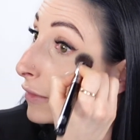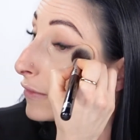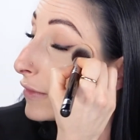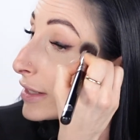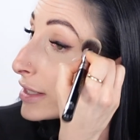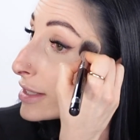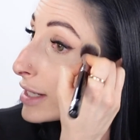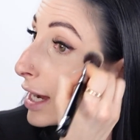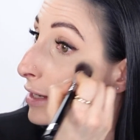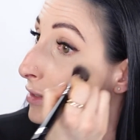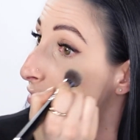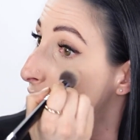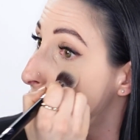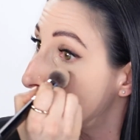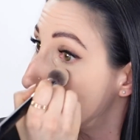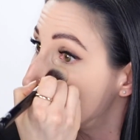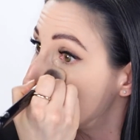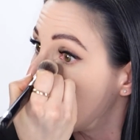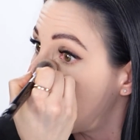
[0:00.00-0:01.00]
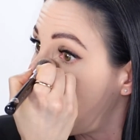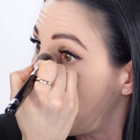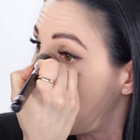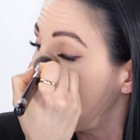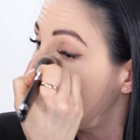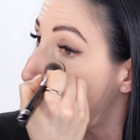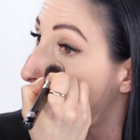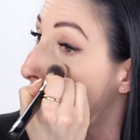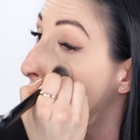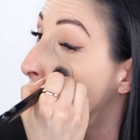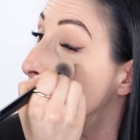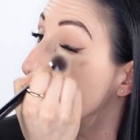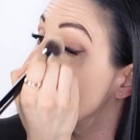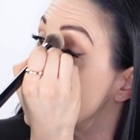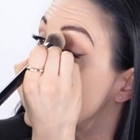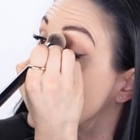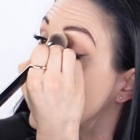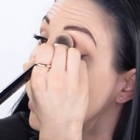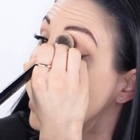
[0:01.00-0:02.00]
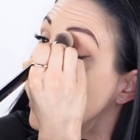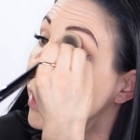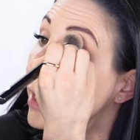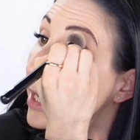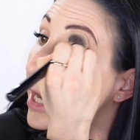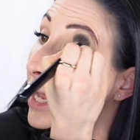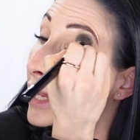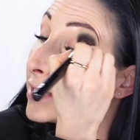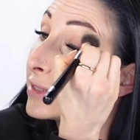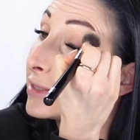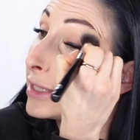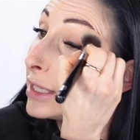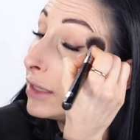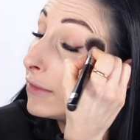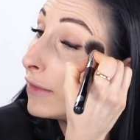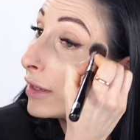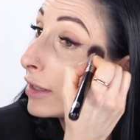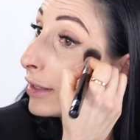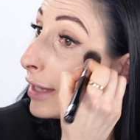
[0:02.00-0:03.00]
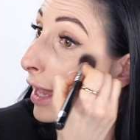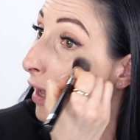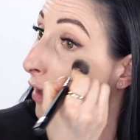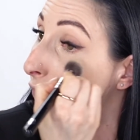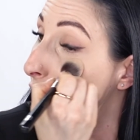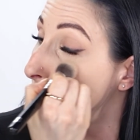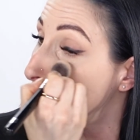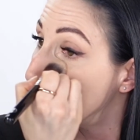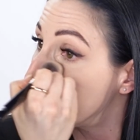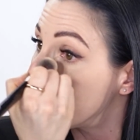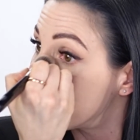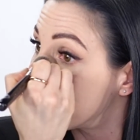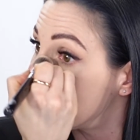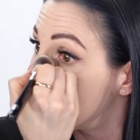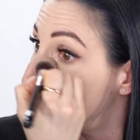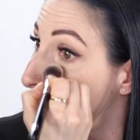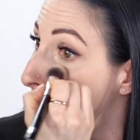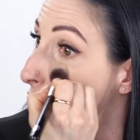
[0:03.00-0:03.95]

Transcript: fantastic as well. That way you're creating a nice even canvas.